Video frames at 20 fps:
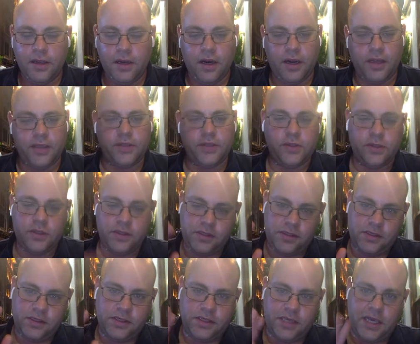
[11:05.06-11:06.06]
All right, so
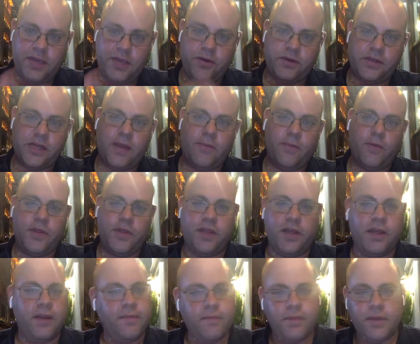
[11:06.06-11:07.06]
just take your time with
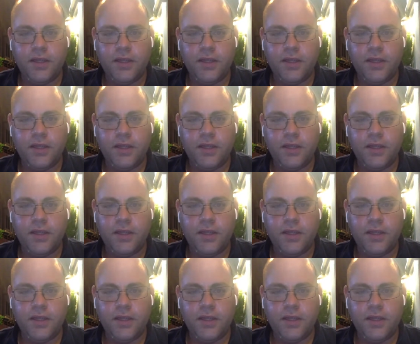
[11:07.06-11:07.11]
it.